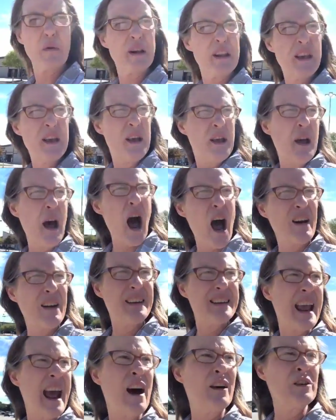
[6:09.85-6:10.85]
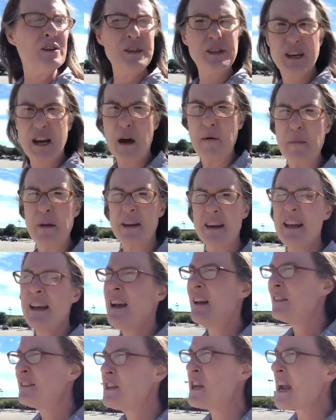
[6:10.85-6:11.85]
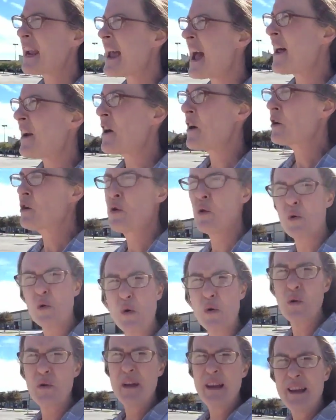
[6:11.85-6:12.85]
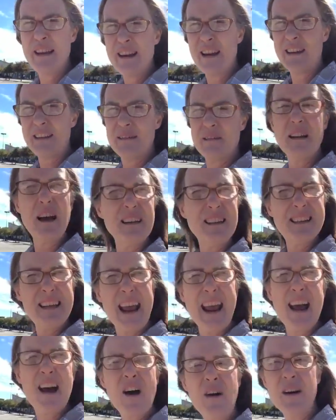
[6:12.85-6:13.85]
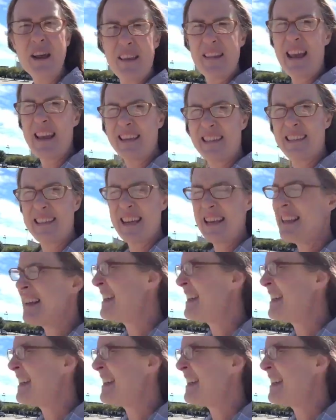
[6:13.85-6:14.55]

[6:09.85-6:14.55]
When out-of-towners come and check out our cool town and they see